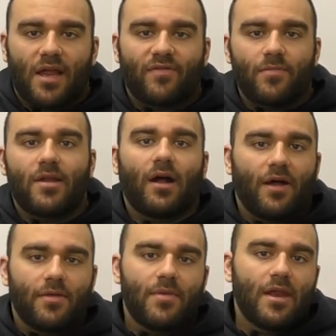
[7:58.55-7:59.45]
every minute
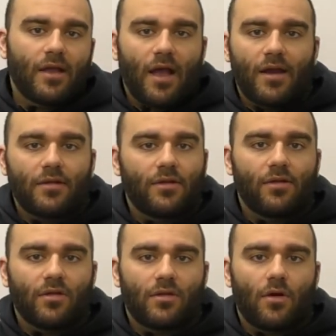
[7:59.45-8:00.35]
on the minute kind of
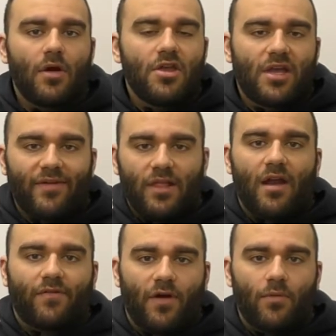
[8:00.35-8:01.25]
deal. So can have a
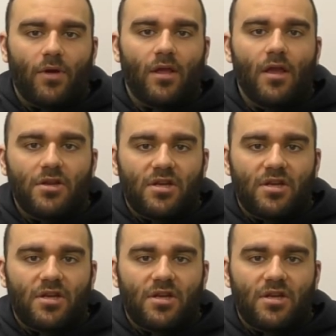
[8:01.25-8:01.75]
lot of fun with it.